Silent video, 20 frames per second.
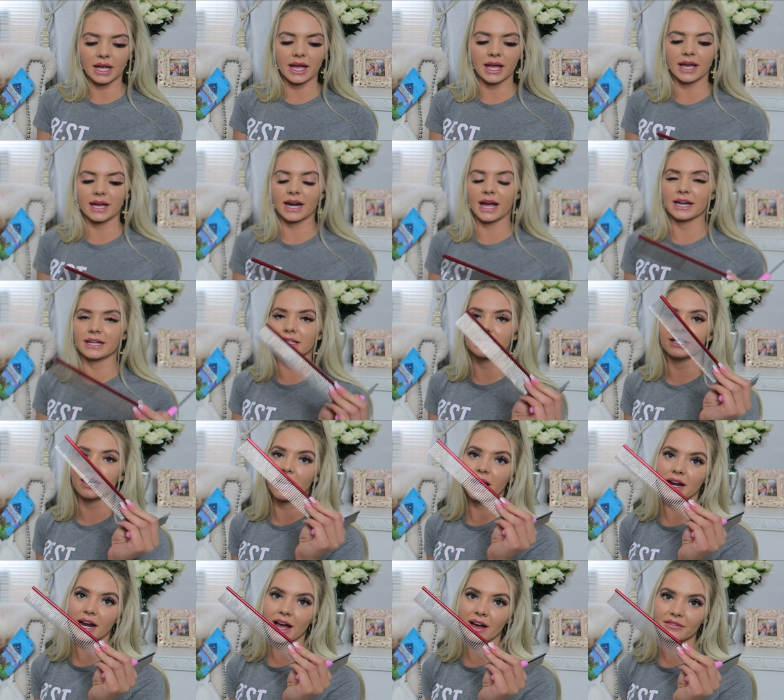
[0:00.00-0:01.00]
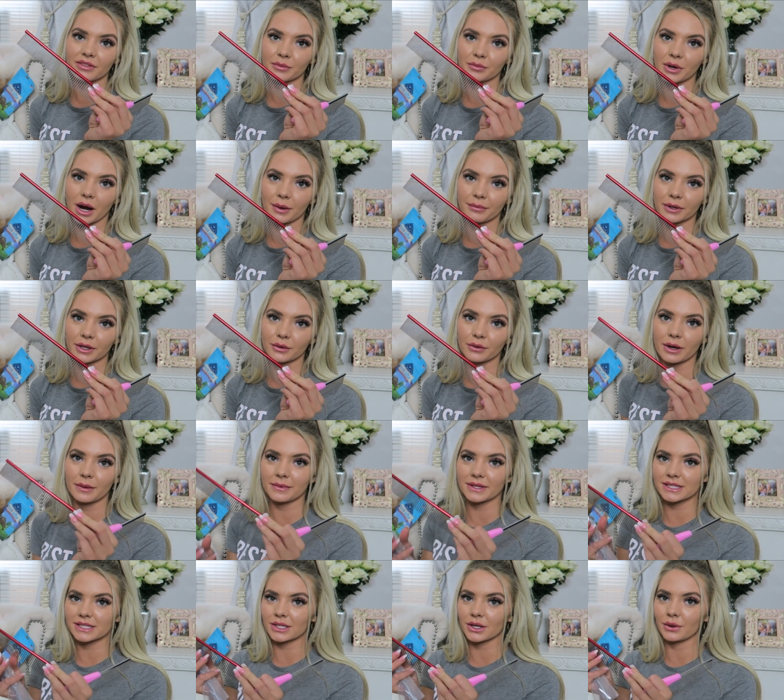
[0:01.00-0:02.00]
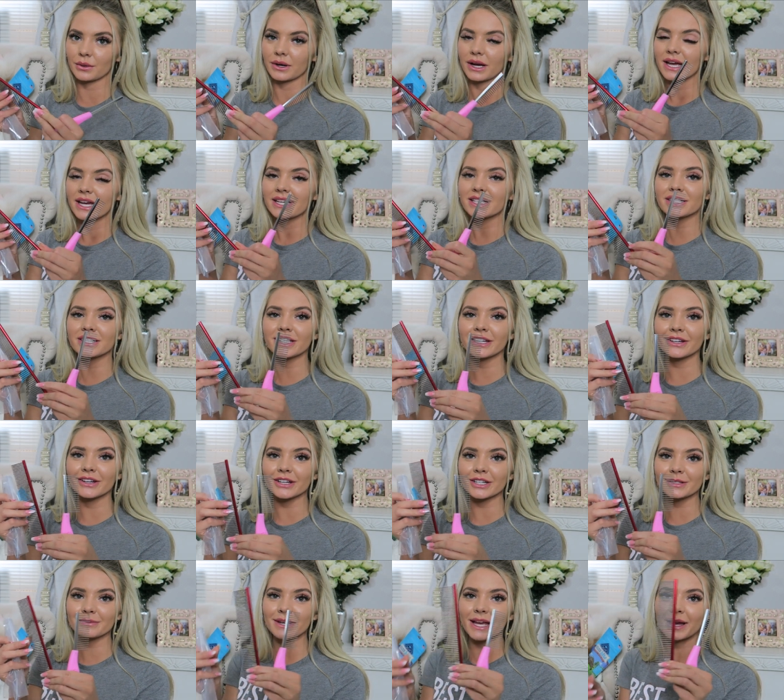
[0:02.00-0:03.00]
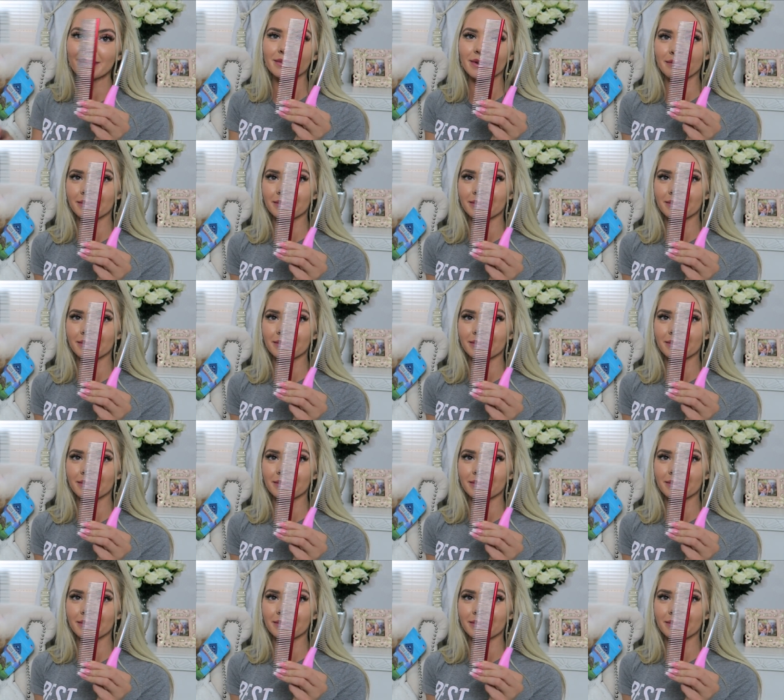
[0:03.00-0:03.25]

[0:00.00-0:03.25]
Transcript: and I did not have the proper equipment. So she hooked me up.